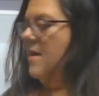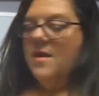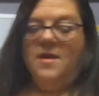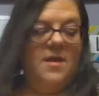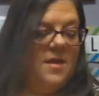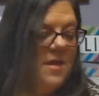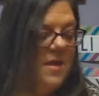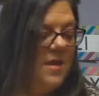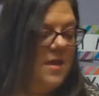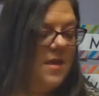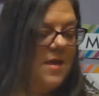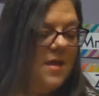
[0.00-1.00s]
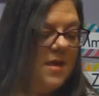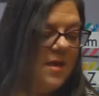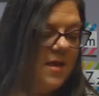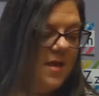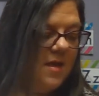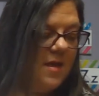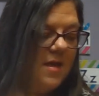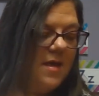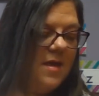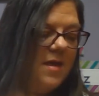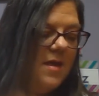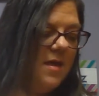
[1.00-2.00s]

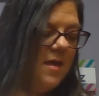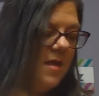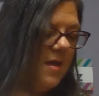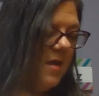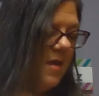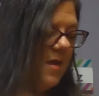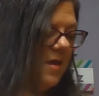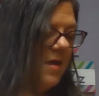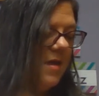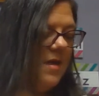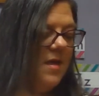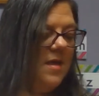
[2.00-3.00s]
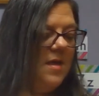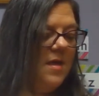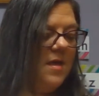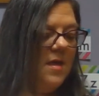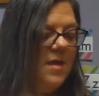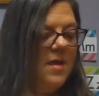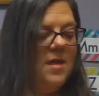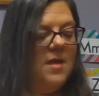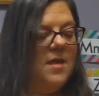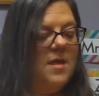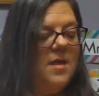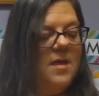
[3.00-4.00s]
(no one is talking)